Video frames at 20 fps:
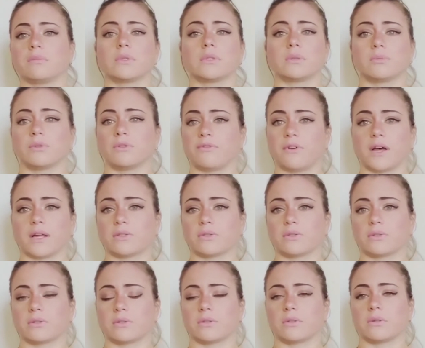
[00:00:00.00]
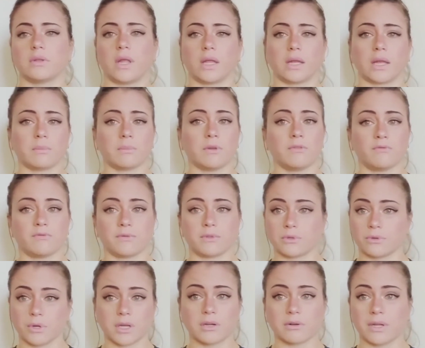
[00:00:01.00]
multiple factors that can be
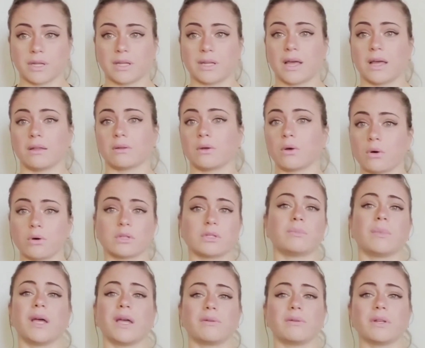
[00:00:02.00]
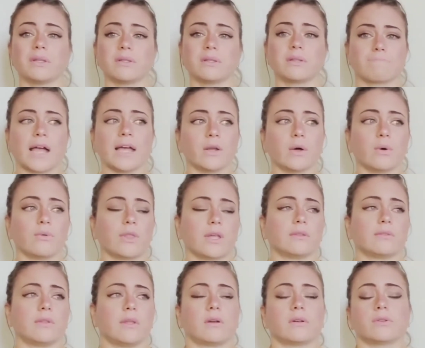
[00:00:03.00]
triggering and cause migraines. I know
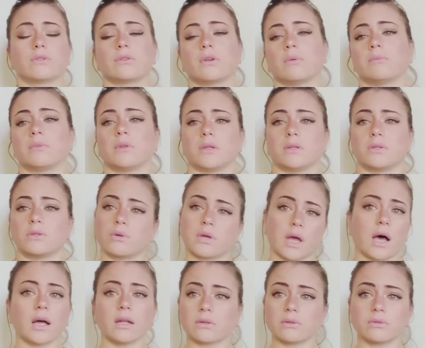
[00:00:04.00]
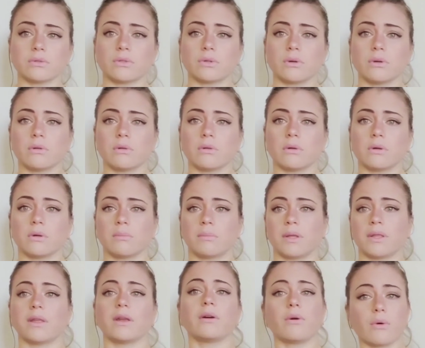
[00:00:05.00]
that there are some that you can't control,
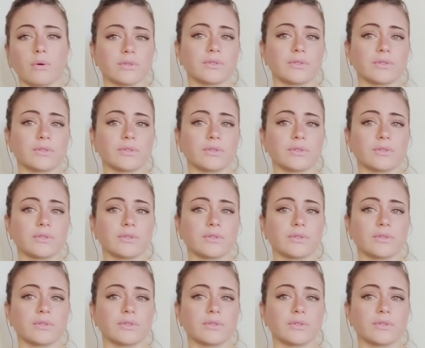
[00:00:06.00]
but there are